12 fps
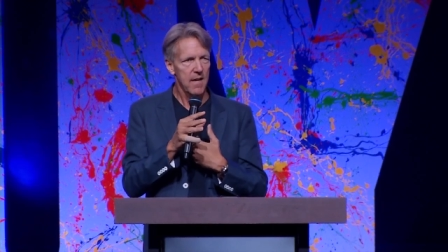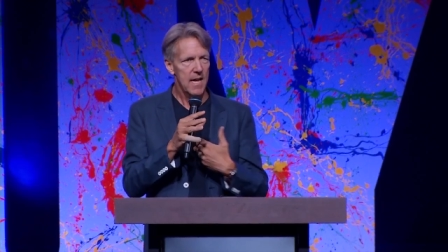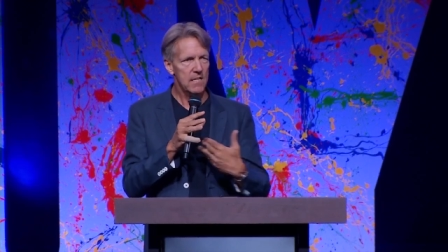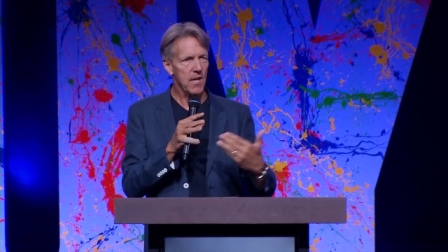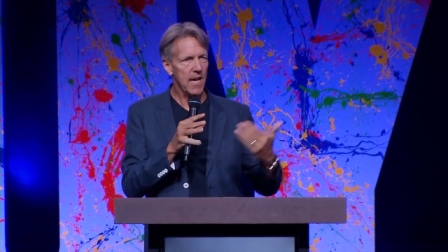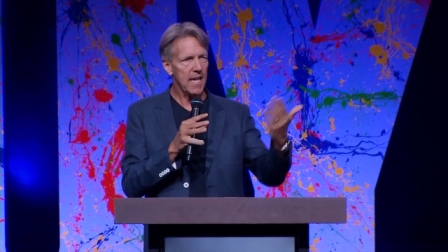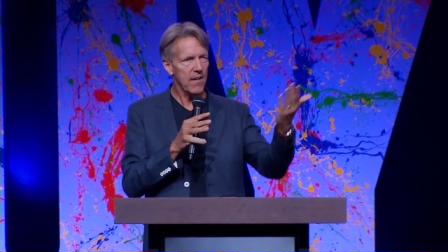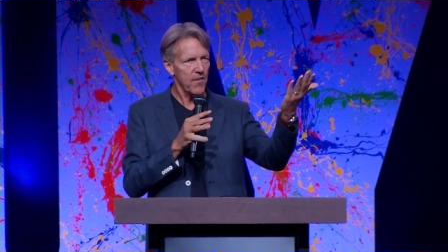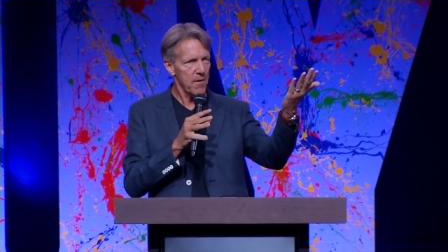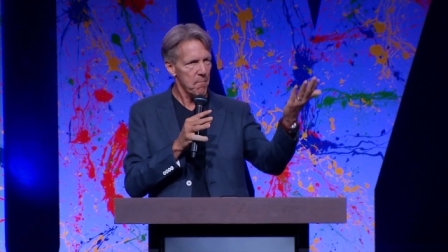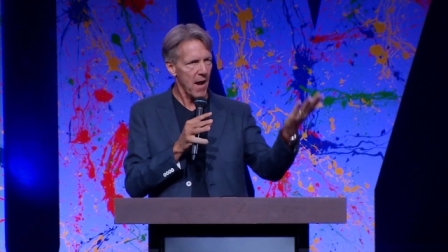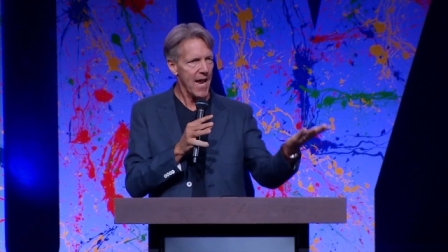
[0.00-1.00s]
As I give
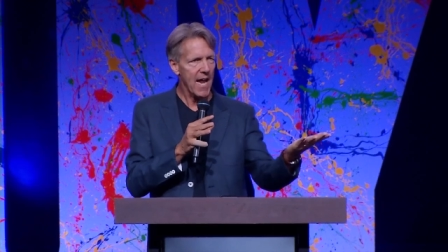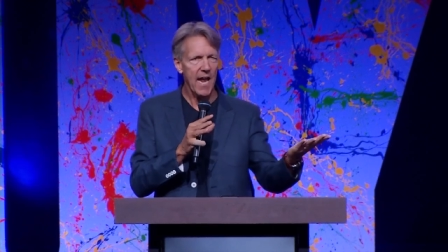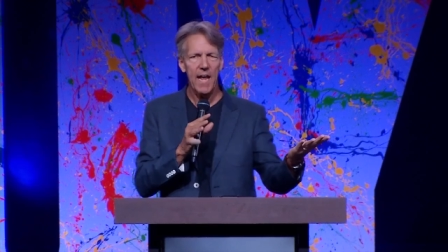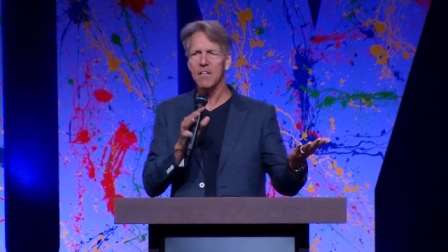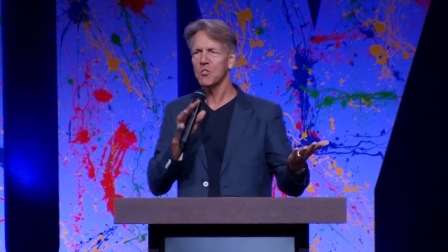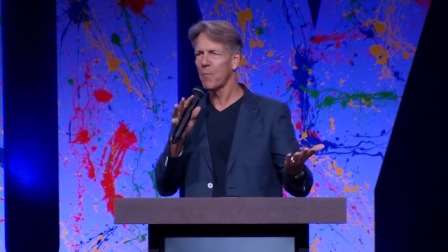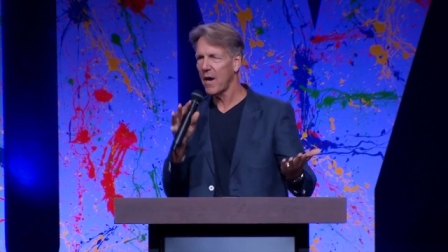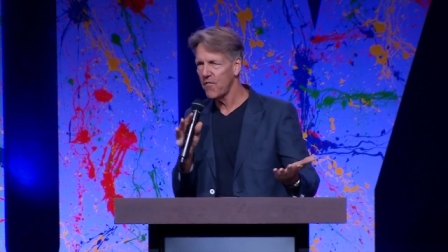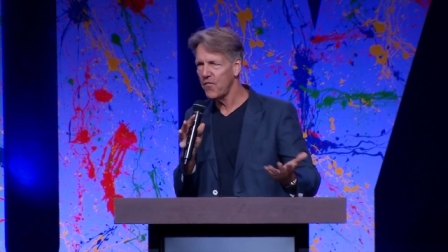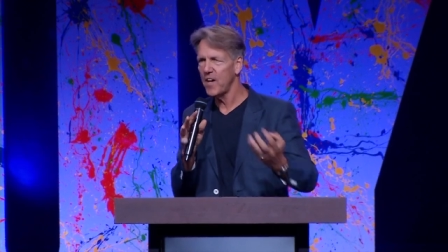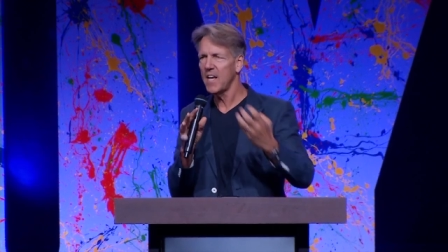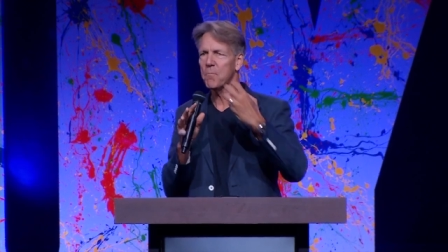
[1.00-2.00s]
him my hands, my
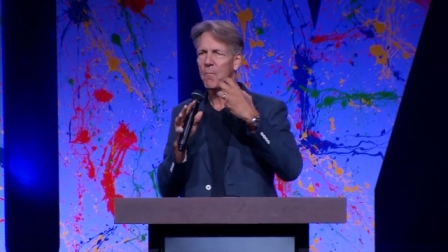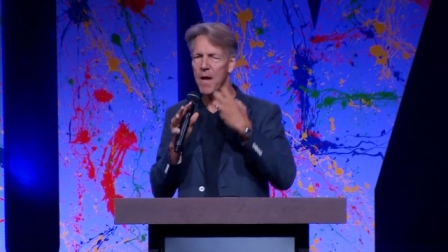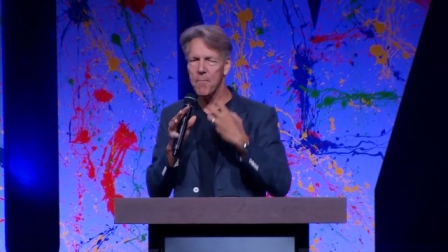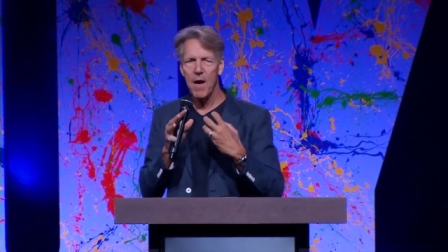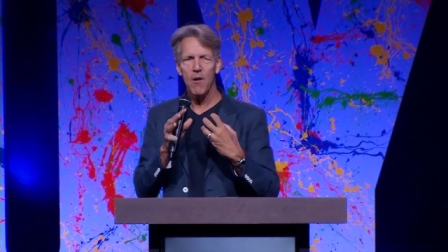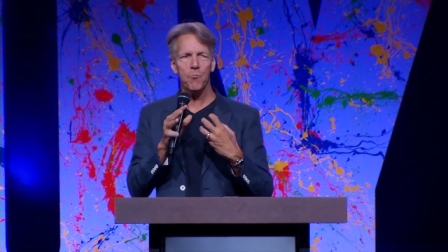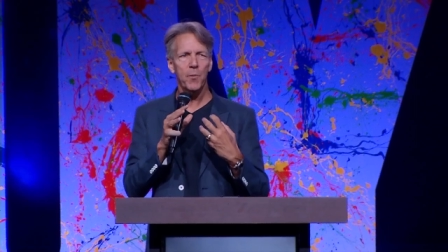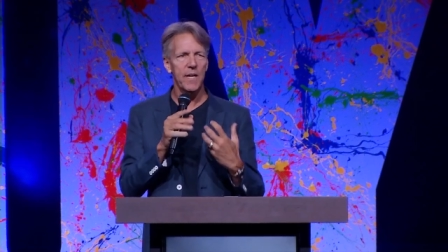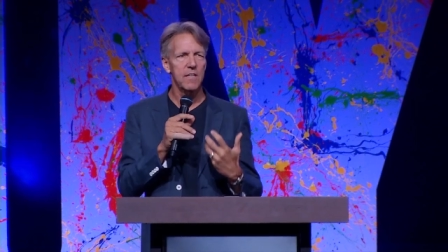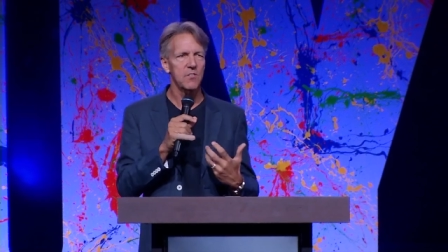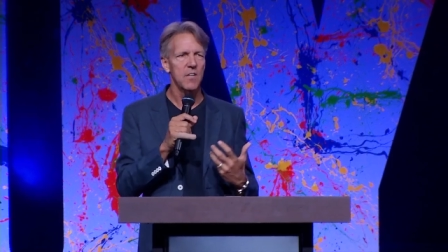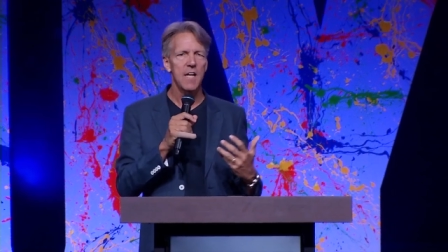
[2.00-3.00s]
feet, my
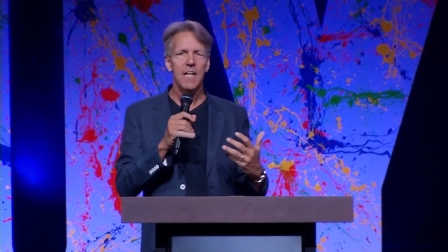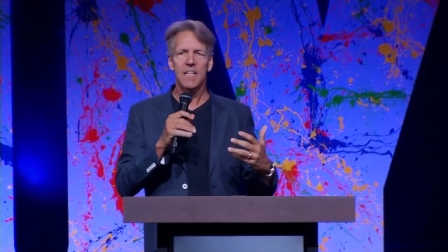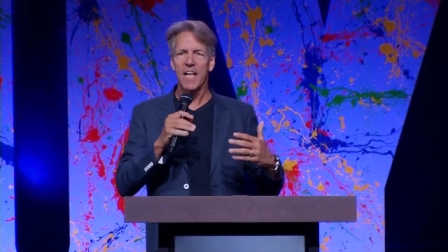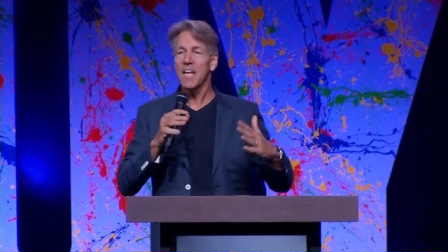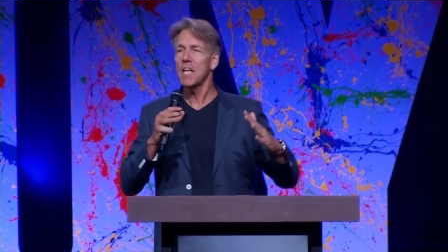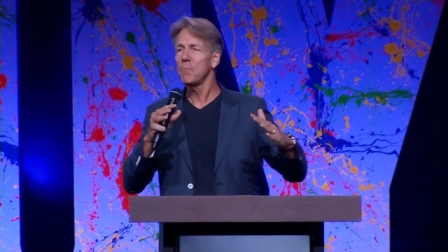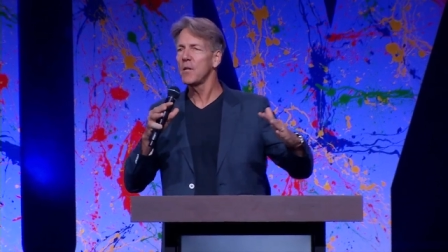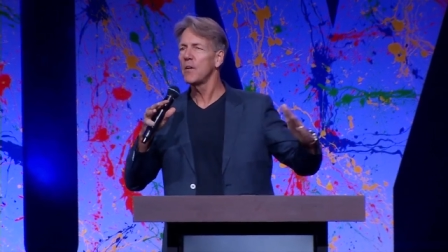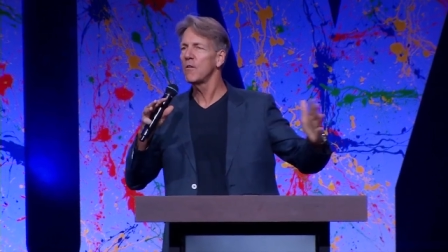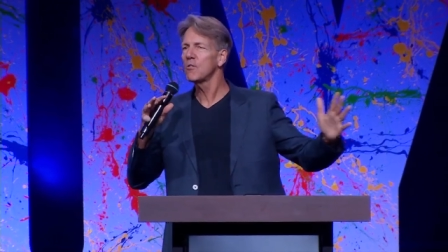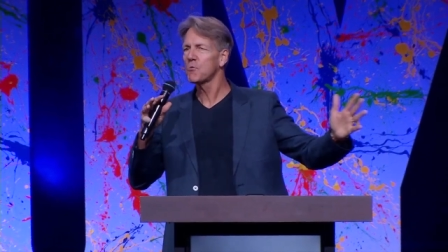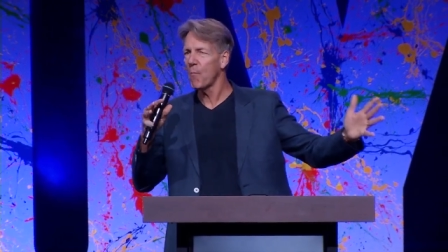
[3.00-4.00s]
mouthpiece, let him
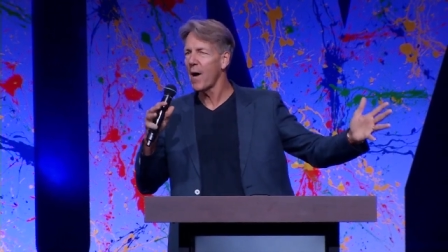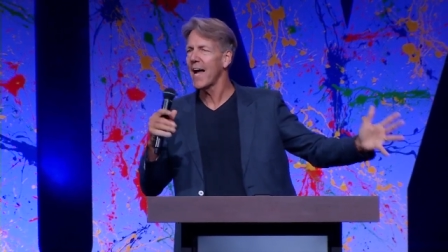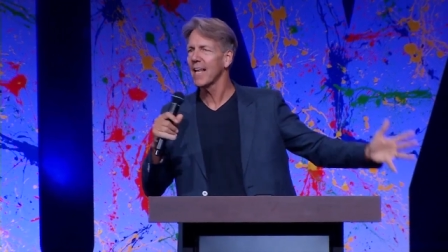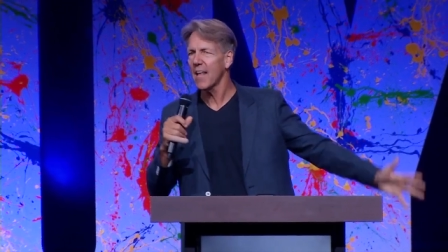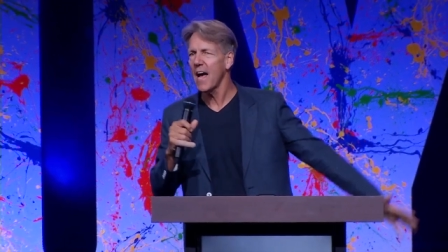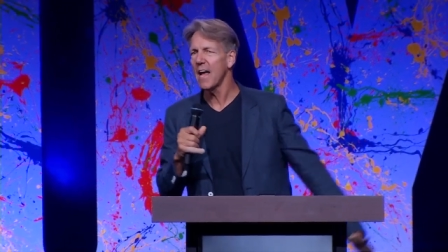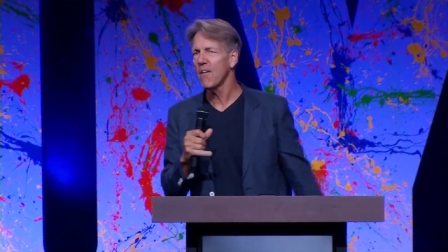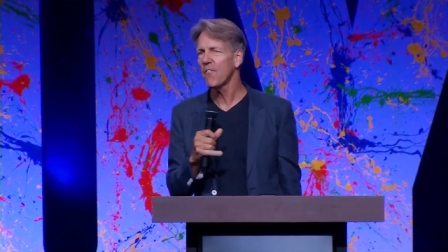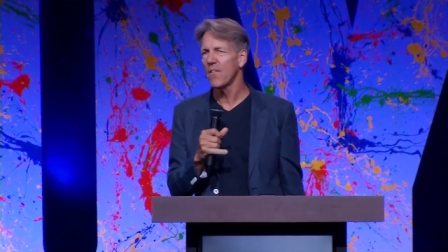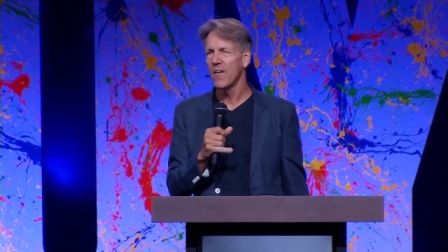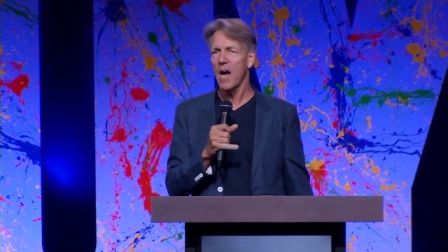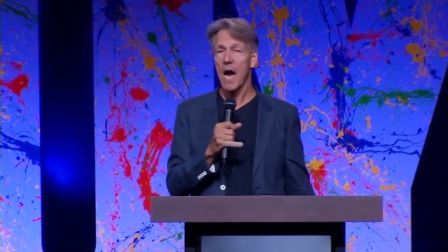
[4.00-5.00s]
use my life.